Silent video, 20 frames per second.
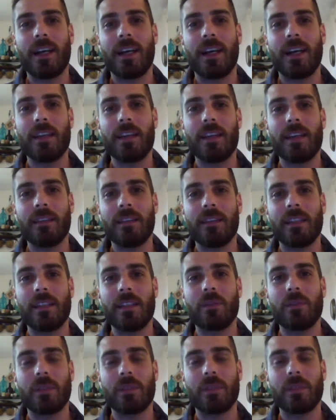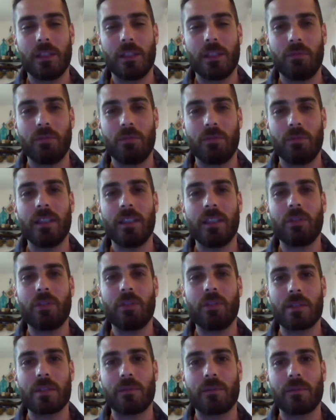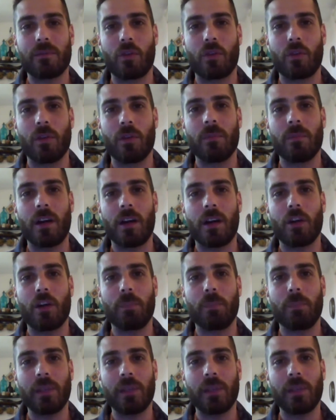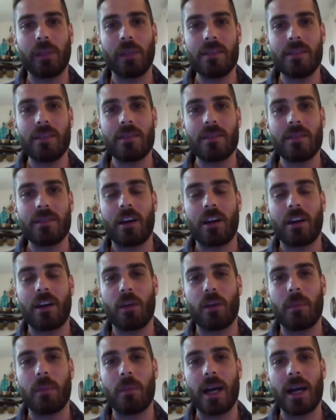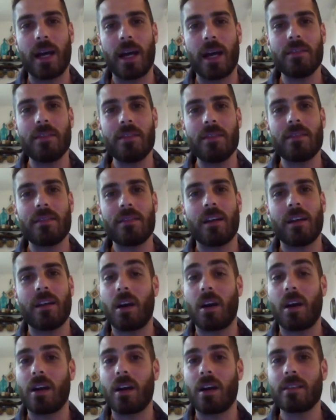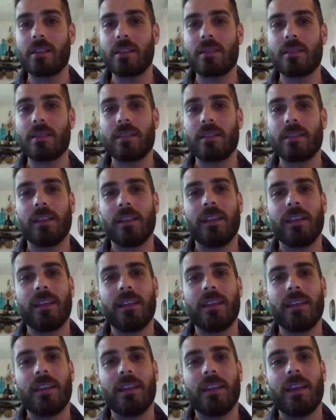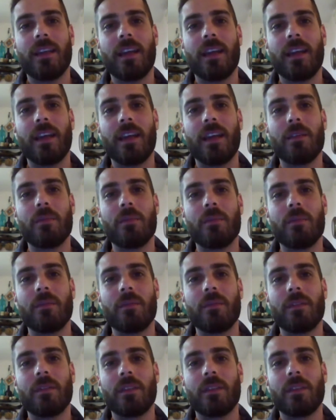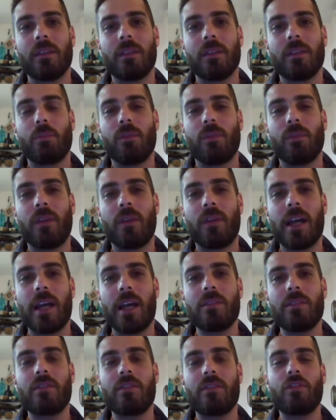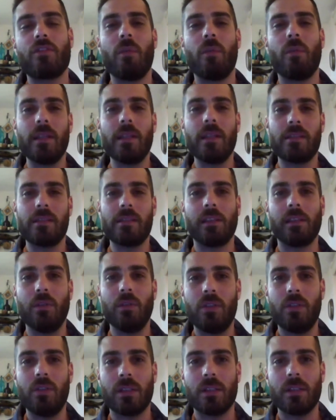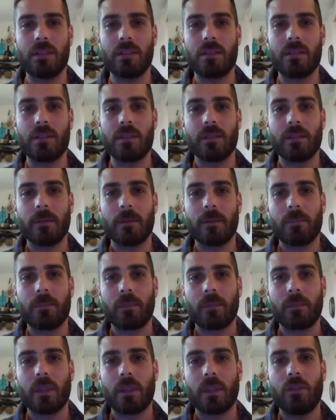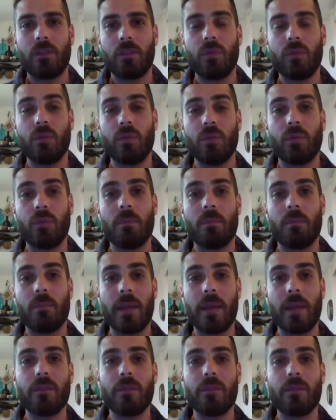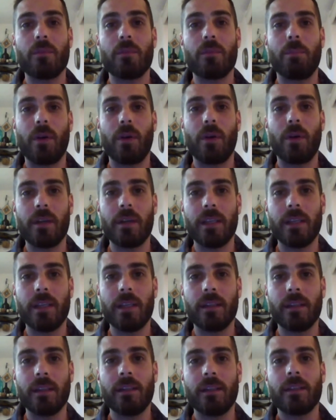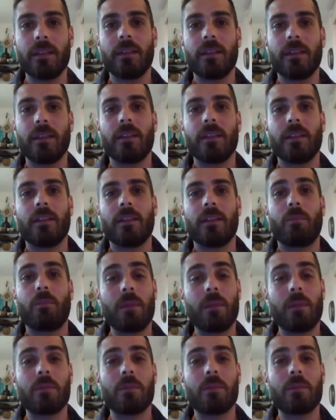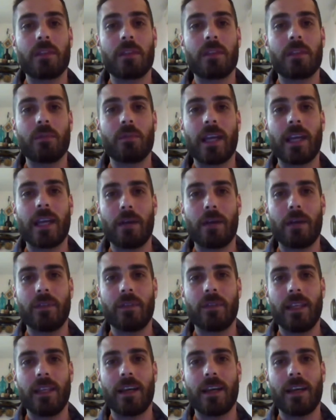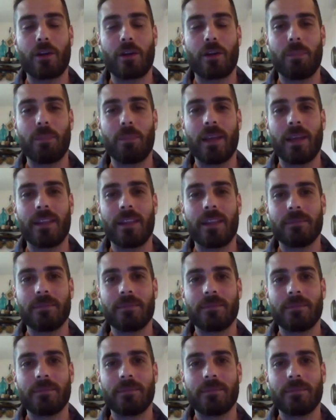I think that it can really transform our plates, our minds, our hearts, and provide so many solutions to many of the burning problems that we have today on our planet.